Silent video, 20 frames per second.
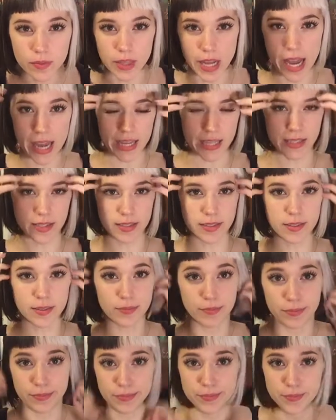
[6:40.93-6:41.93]
Nice.
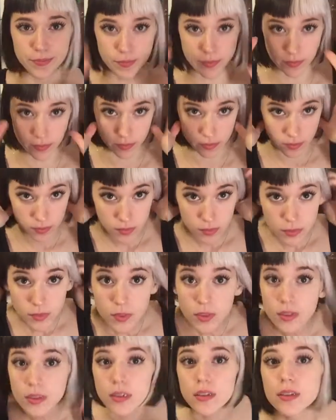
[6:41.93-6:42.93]
Mm-hmm.
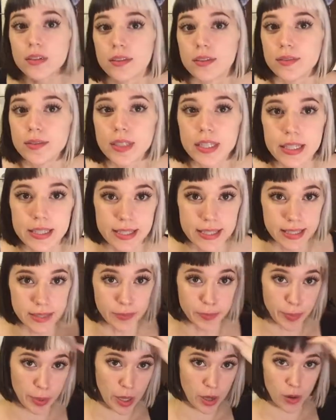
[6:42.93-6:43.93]
It's
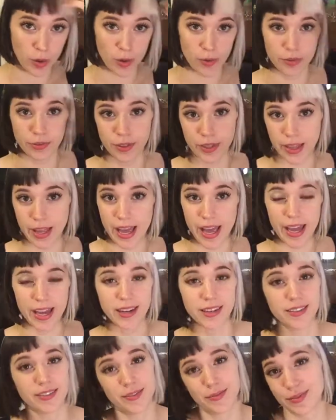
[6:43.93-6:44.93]
a bow for the
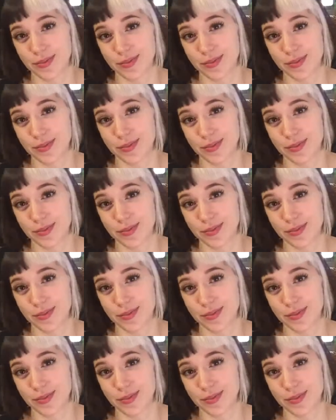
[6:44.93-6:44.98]
head.